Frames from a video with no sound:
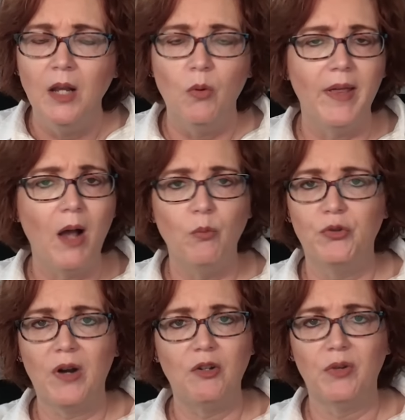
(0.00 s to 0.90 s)
Well,
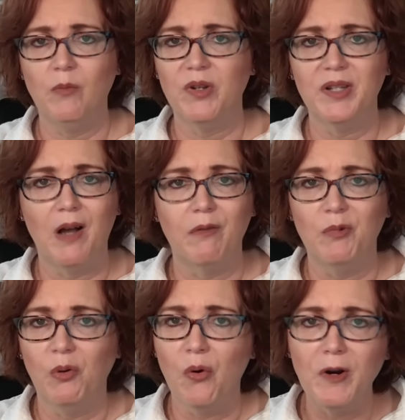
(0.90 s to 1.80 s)
that dream was not from
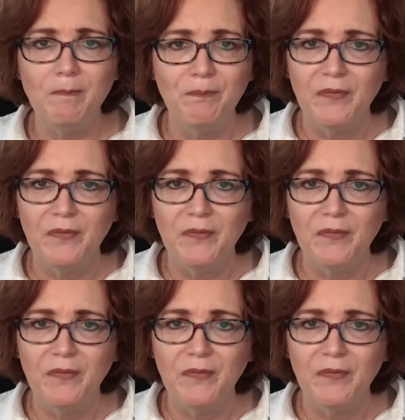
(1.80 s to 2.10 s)
the Lord